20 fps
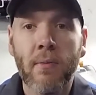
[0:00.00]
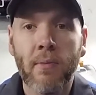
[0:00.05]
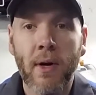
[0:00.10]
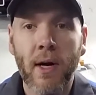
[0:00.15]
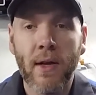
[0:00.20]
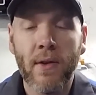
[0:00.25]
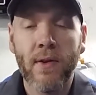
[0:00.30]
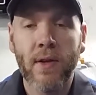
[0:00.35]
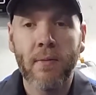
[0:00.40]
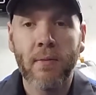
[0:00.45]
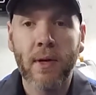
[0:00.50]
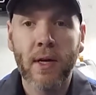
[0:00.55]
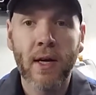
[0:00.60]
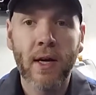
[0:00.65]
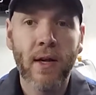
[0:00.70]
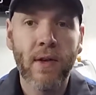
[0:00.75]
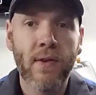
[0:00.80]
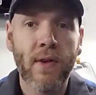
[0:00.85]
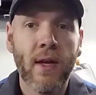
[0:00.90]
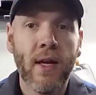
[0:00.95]
pricing
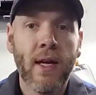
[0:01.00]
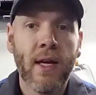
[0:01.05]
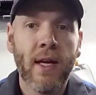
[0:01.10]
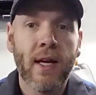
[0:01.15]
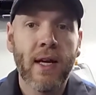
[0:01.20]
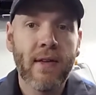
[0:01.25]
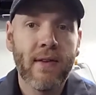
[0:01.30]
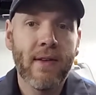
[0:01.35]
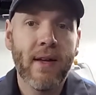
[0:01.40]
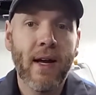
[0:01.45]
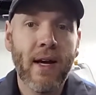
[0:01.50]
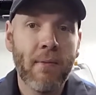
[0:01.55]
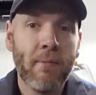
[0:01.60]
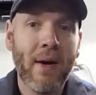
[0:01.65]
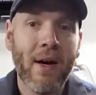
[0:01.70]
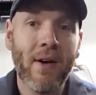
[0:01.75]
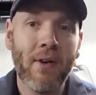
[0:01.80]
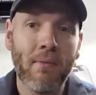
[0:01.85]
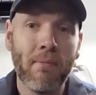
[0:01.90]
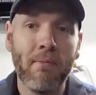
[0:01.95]
because it's not
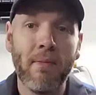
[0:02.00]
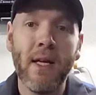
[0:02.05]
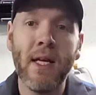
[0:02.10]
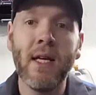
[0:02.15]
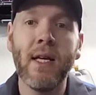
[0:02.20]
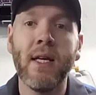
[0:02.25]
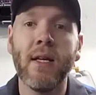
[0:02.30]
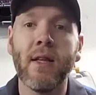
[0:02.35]
about me.